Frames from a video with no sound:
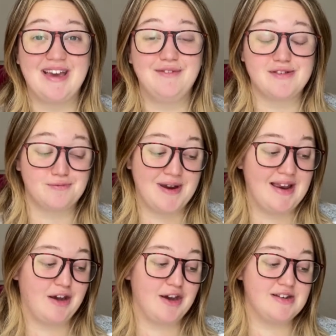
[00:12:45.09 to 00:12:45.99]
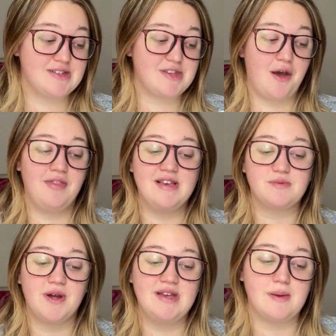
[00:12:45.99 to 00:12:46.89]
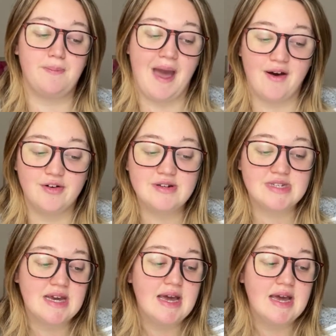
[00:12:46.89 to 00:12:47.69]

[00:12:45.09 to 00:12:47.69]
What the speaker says: It was really good. So this one is about